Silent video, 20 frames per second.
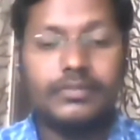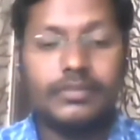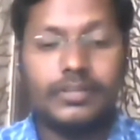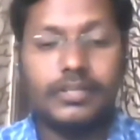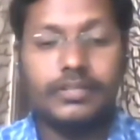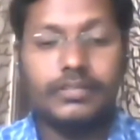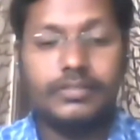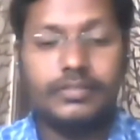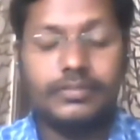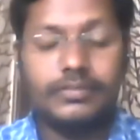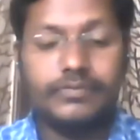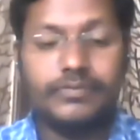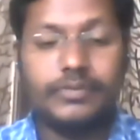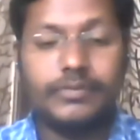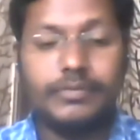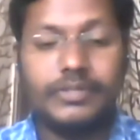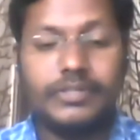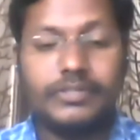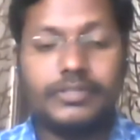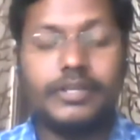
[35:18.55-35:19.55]
teach
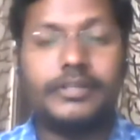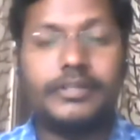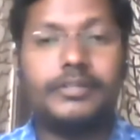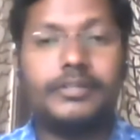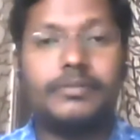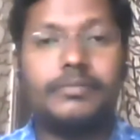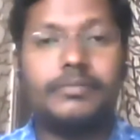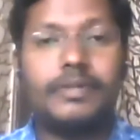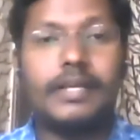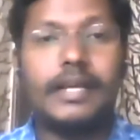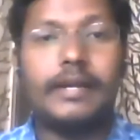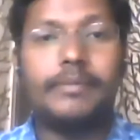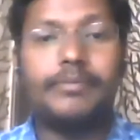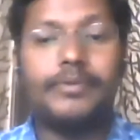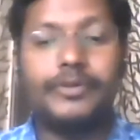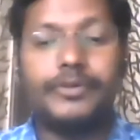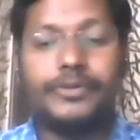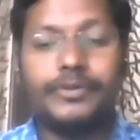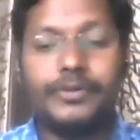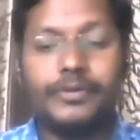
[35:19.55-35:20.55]
will be decided by
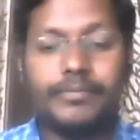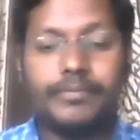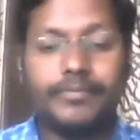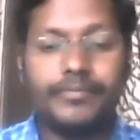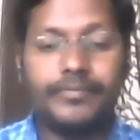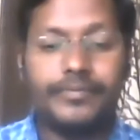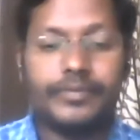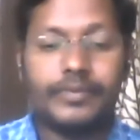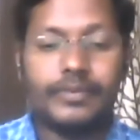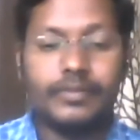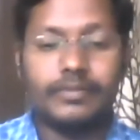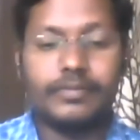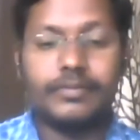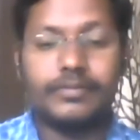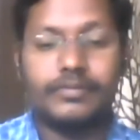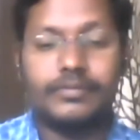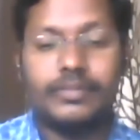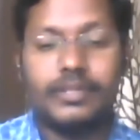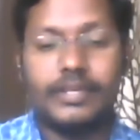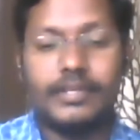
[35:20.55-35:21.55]
aptitude
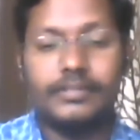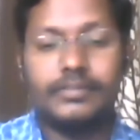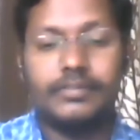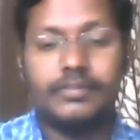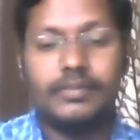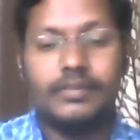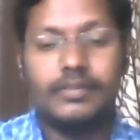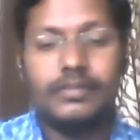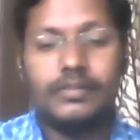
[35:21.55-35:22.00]
test.